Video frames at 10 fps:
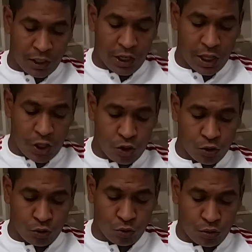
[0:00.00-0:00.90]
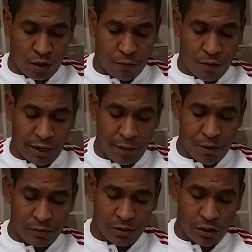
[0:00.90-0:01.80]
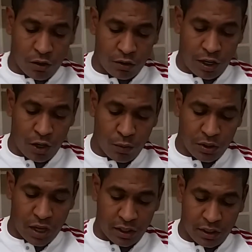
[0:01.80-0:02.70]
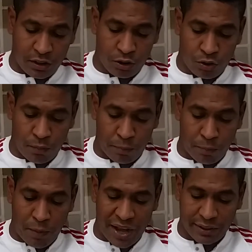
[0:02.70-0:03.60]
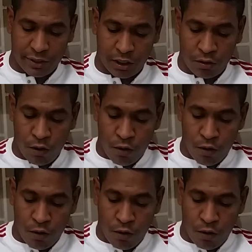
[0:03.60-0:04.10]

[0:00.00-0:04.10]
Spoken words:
in addition to the phonemes on language acquisition based